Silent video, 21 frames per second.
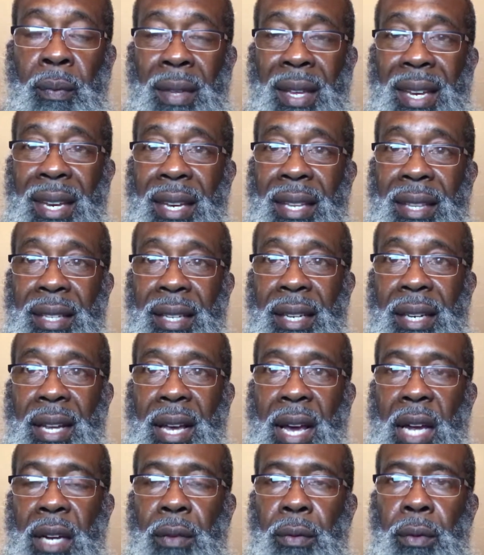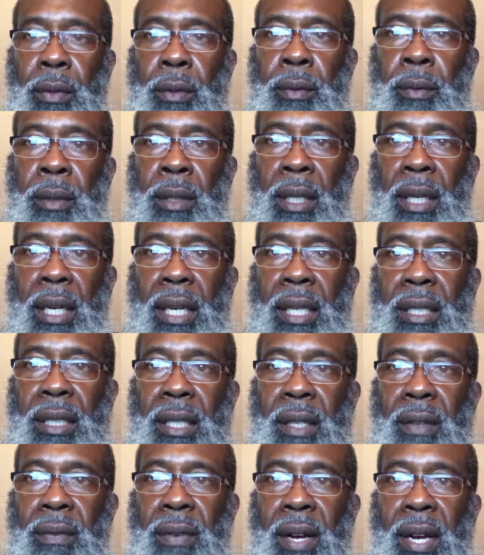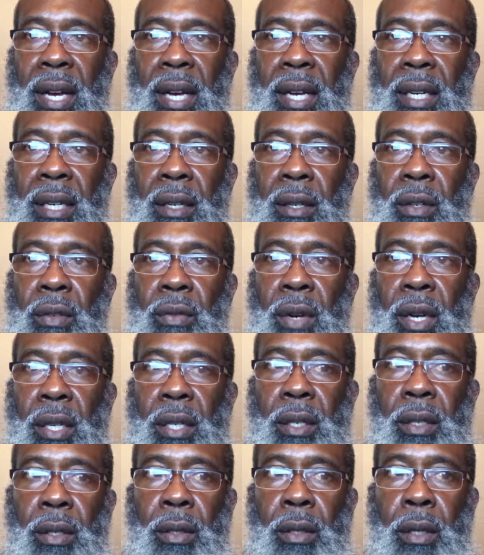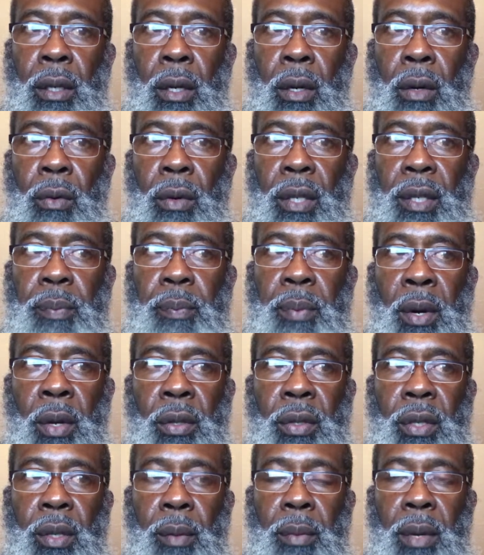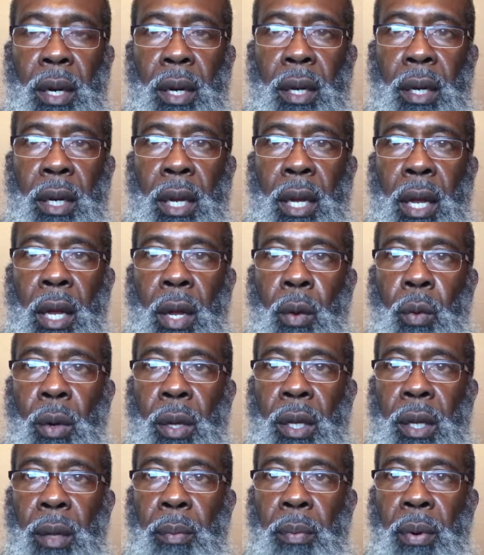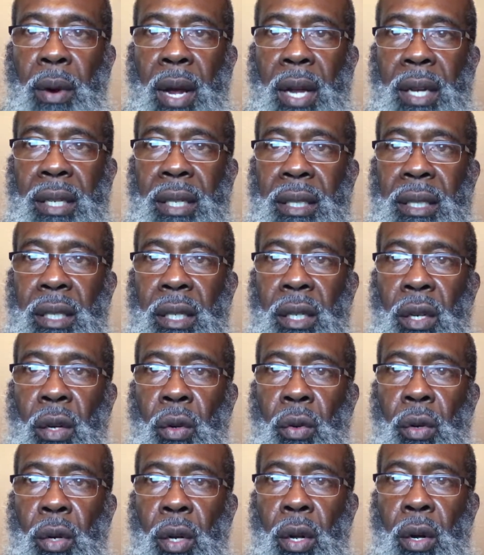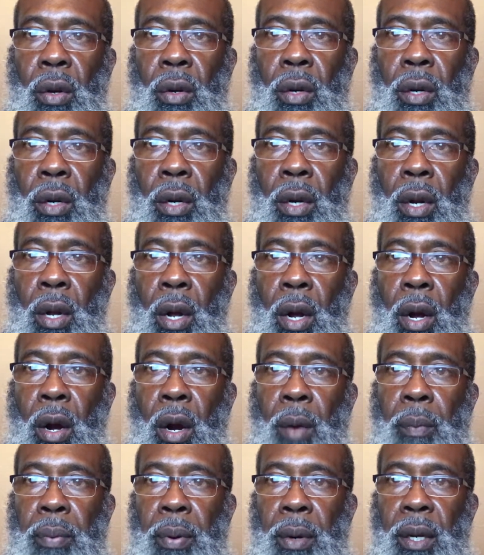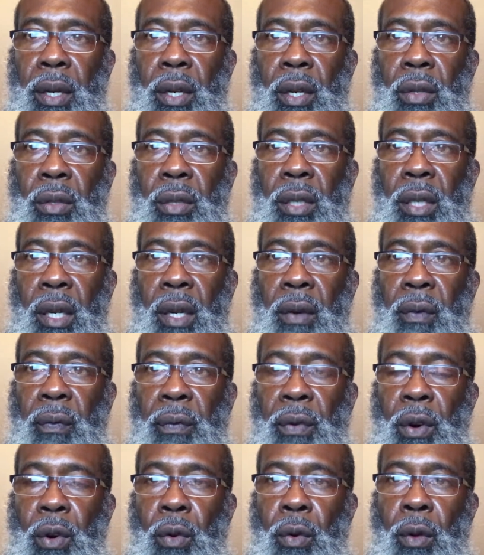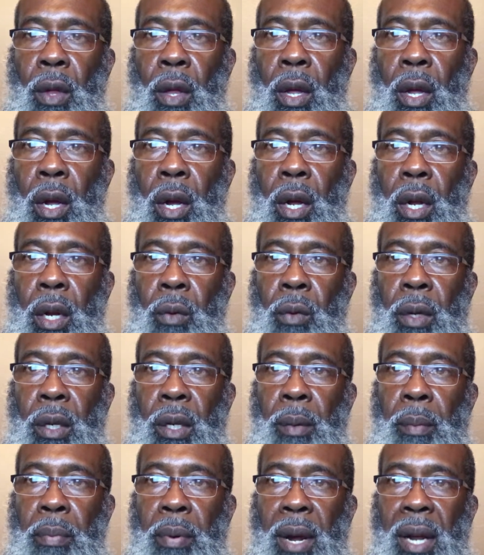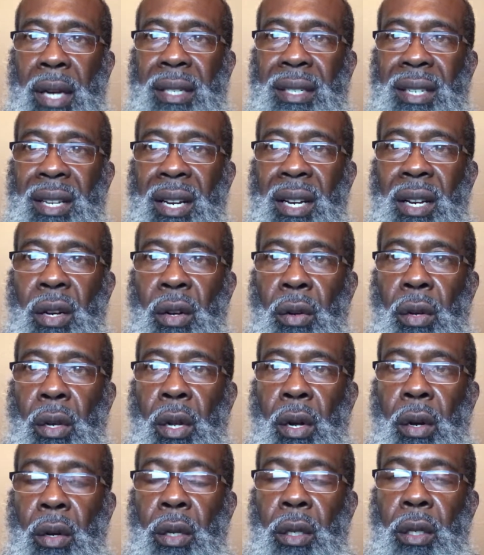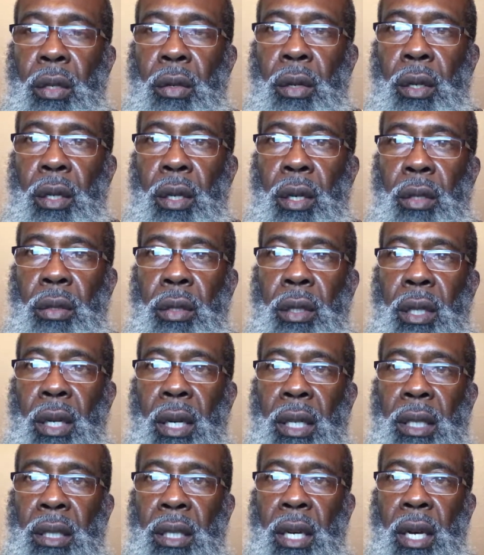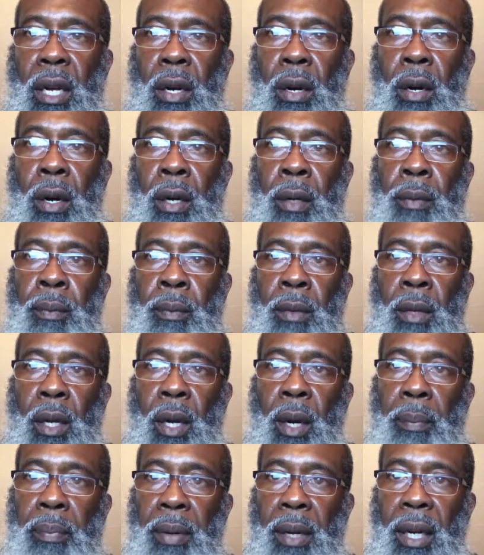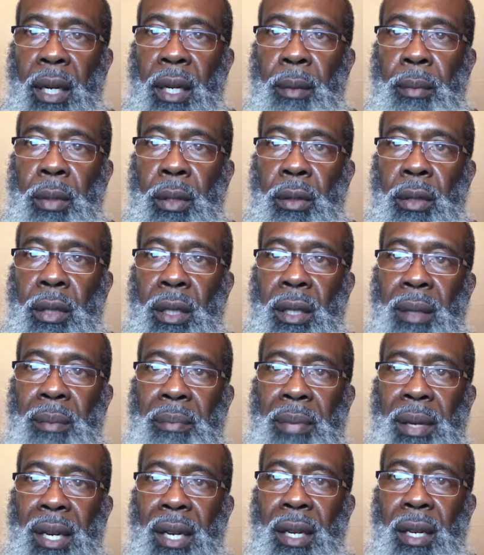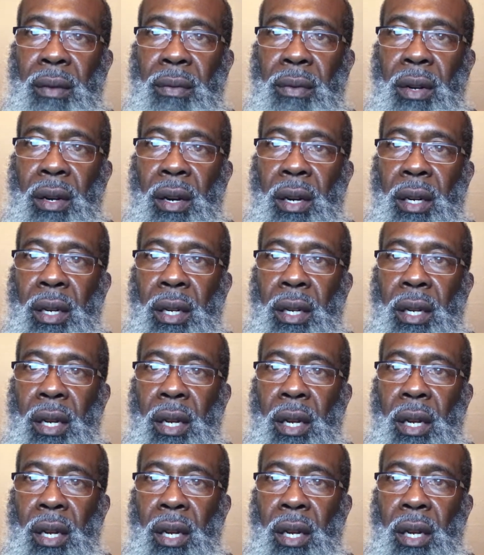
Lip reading: In the natural, it is the vine dresser's responsibility when the branches no longer are producing fruit, when the branches are no longer doing those things that are applicable to the bidding of God in the